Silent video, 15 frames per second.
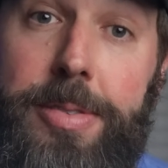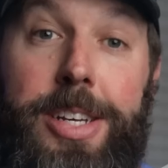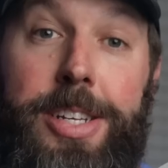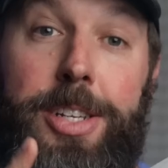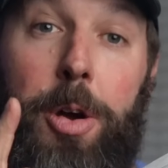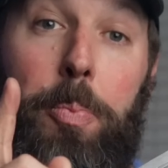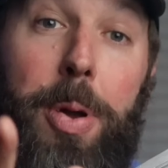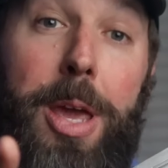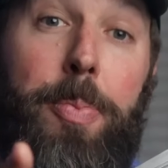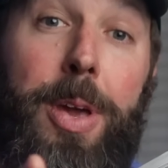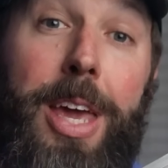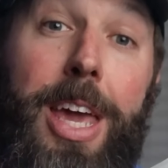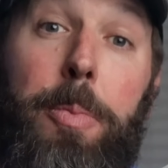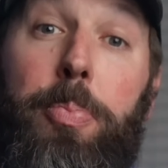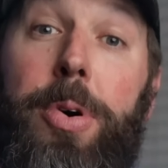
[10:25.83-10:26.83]
So
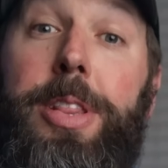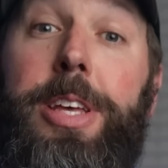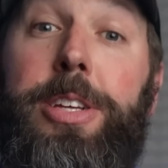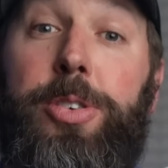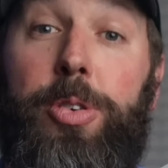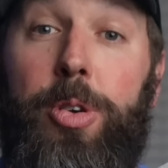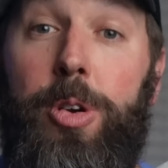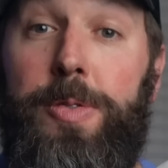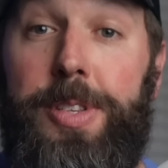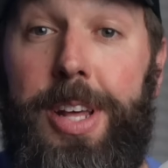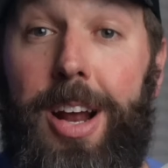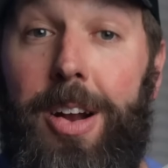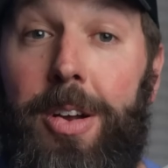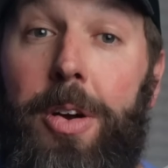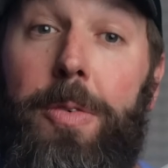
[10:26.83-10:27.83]
PPE put these grooves
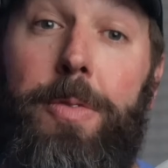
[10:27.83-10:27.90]
there